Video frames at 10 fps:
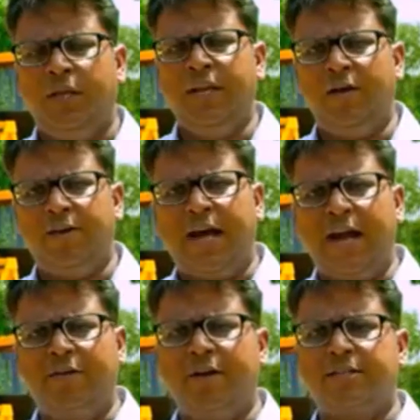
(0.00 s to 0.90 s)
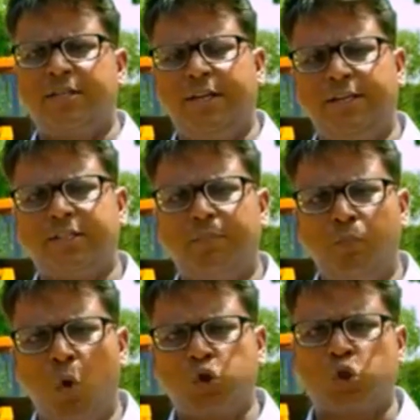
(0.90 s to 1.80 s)
In our Hydra series, the
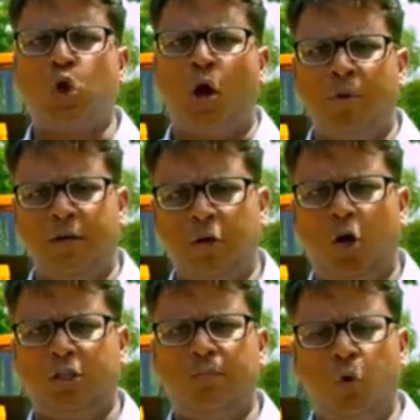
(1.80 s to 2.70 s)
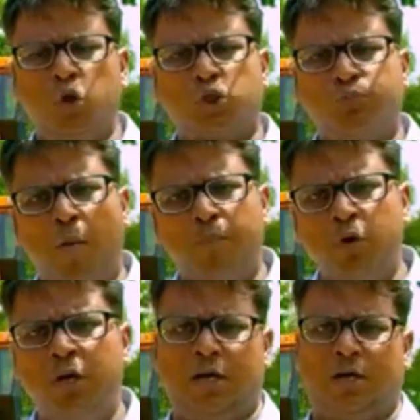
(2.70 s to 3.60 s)
most common or the most
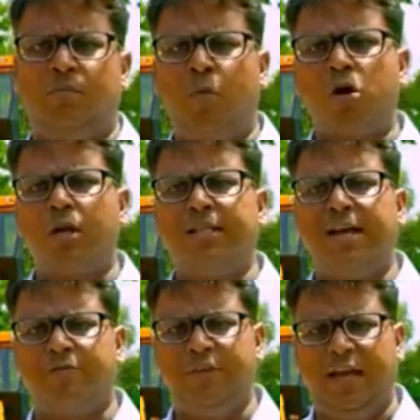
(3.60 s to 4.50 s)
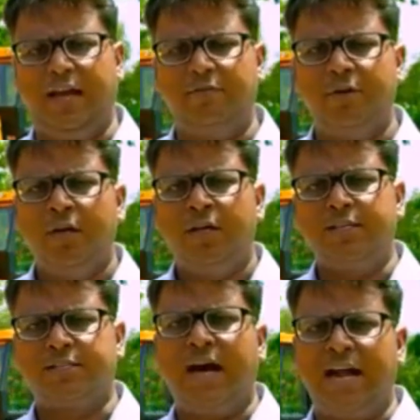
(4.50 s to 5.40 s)
popular model that we have is the
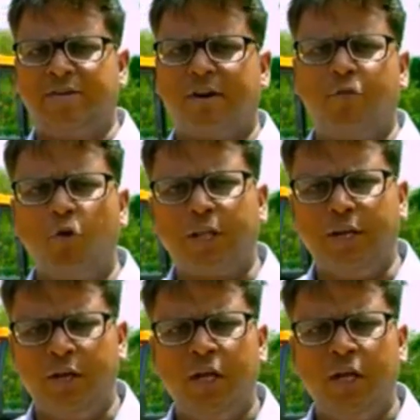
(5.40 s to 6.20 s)
Hydra 14.